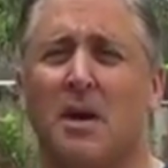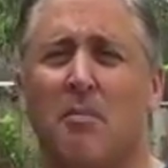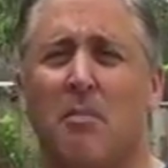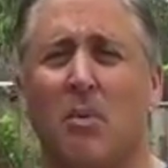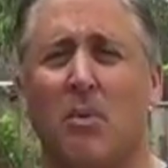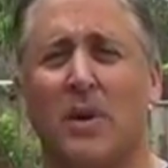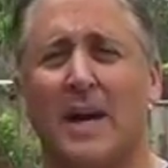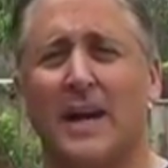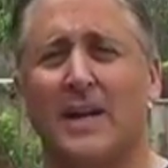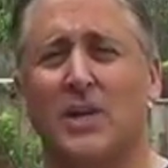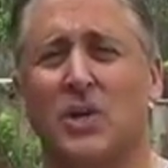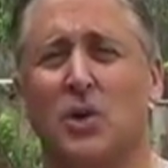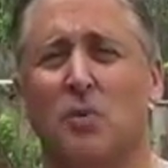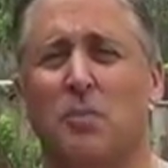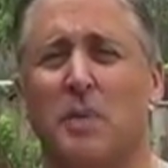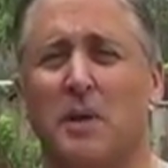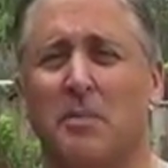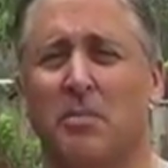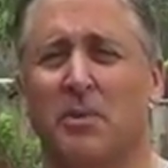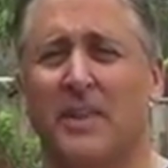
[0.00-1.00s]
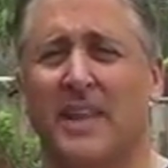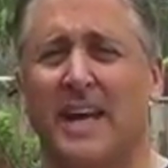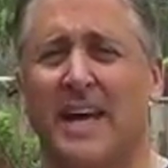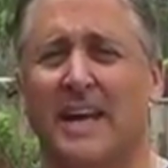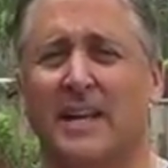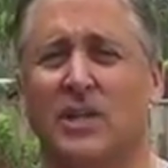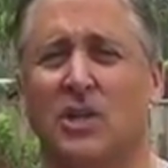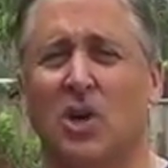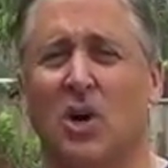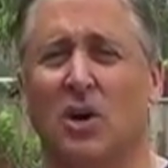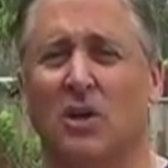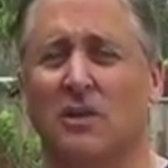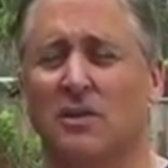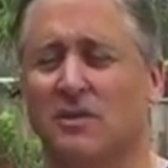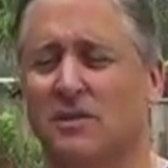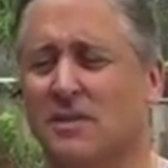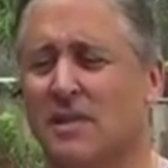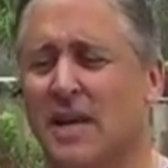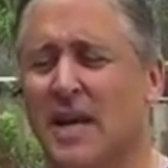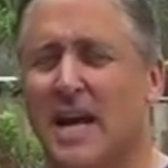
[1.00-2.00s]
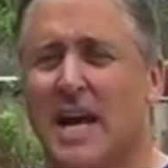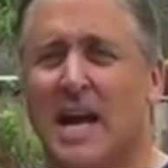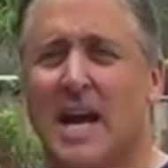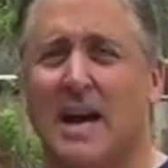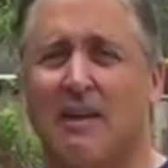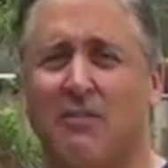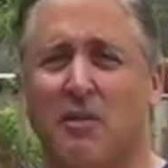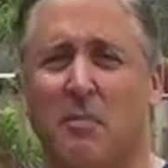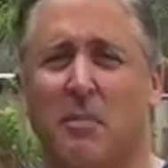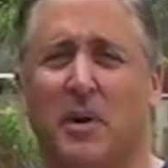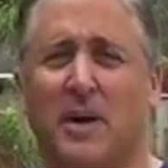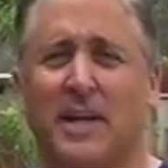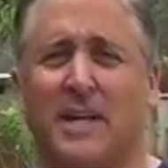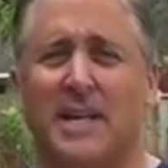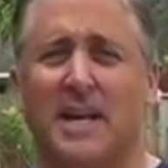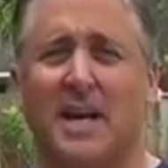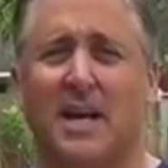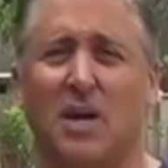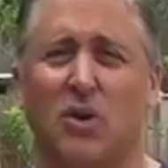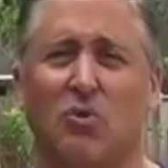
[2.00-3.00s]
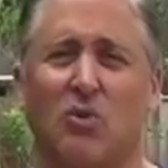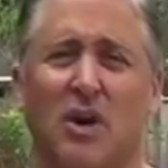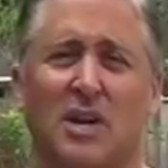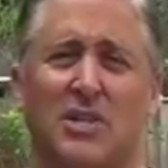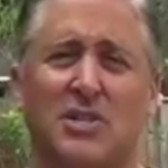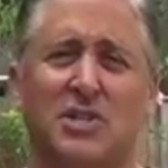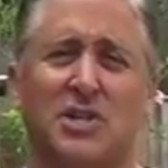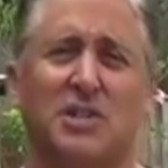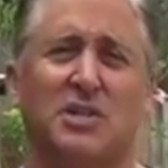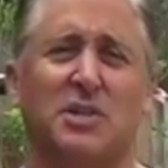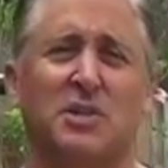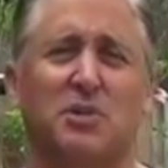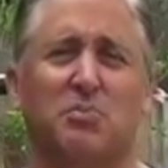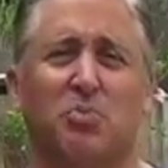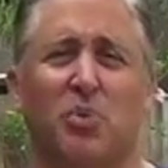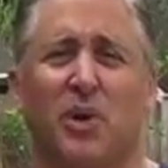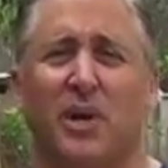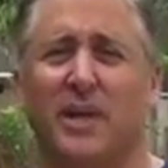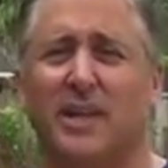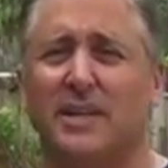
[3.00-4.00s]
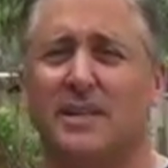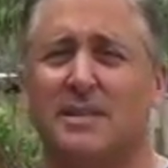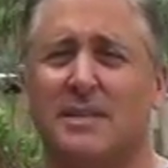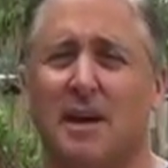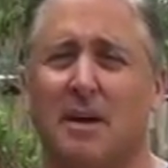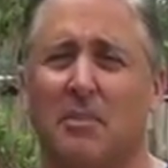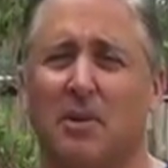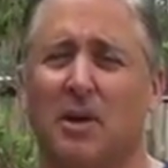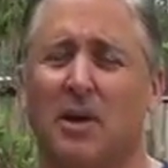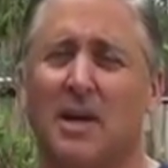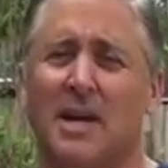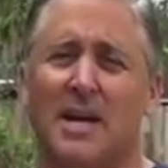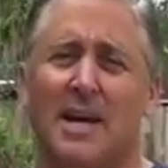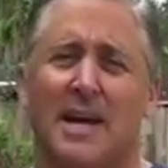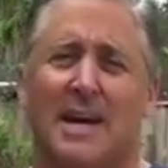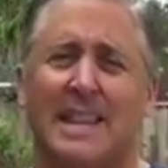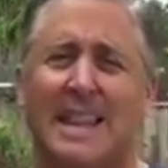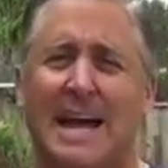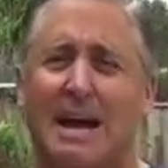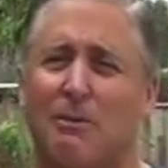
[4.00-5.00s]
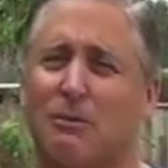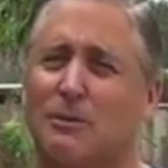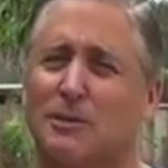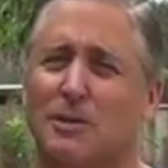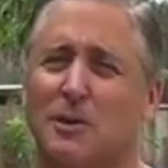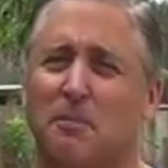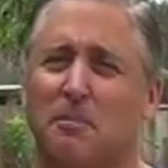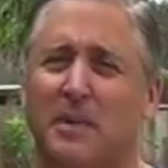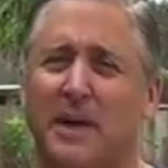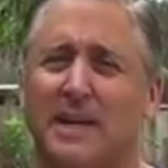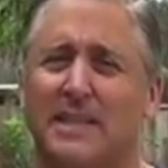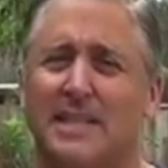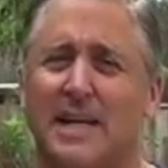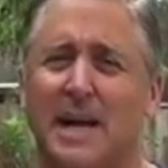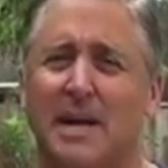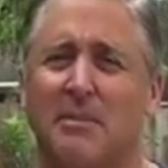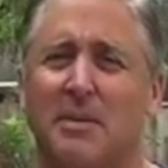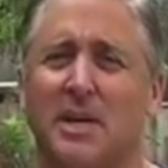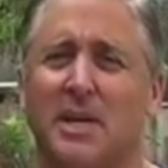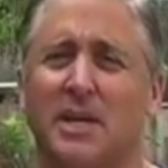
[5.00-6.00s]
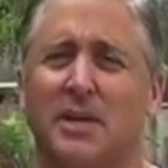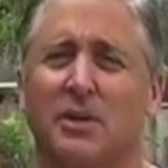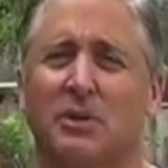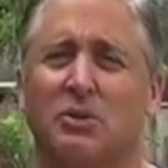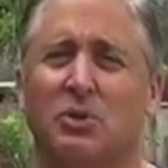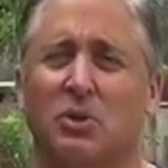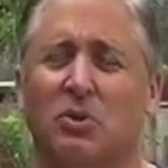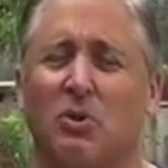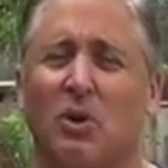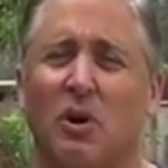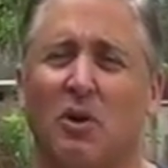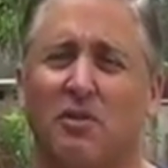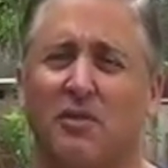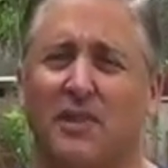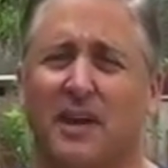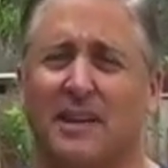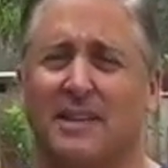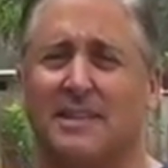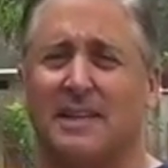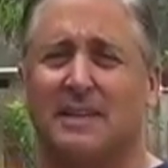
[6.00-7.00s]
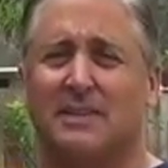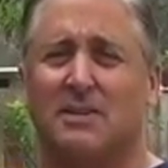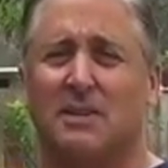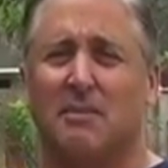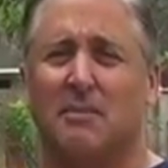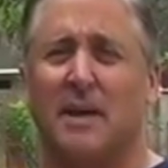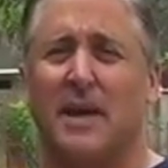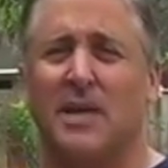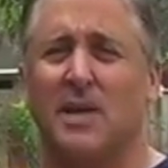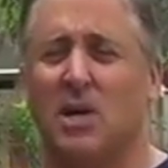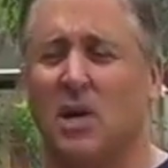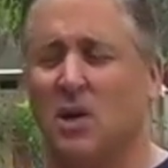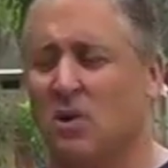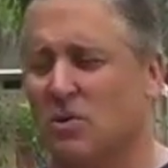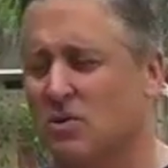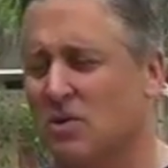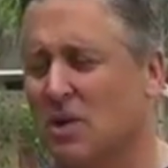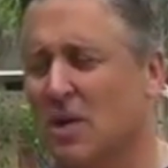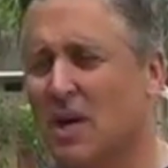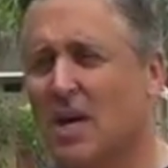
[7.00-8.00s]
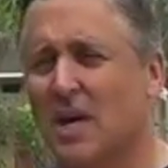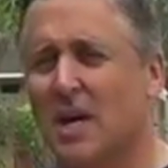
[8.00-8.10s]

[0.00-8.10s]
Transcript: But when I knew people that had gardens, everybody kind of rushed into spring and summer, and that was their big time of year to grow things like tomatoes,